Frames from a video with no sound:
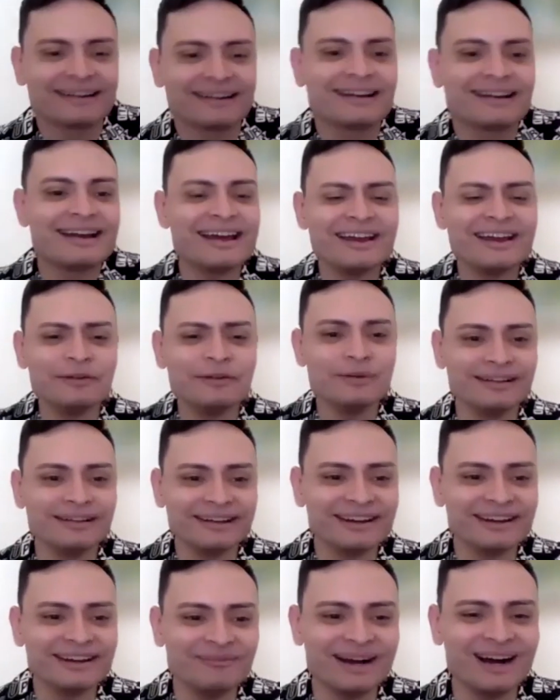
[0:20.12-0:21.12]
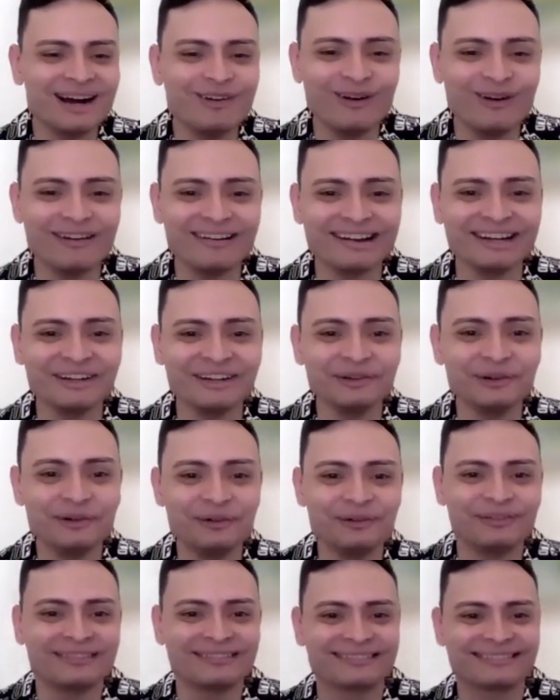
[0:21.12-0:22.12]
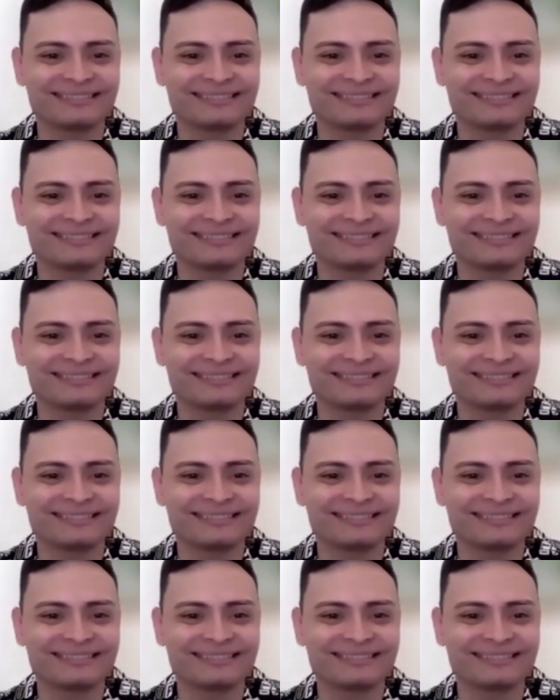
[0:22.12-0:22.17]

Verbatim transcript: Hey William, how are you?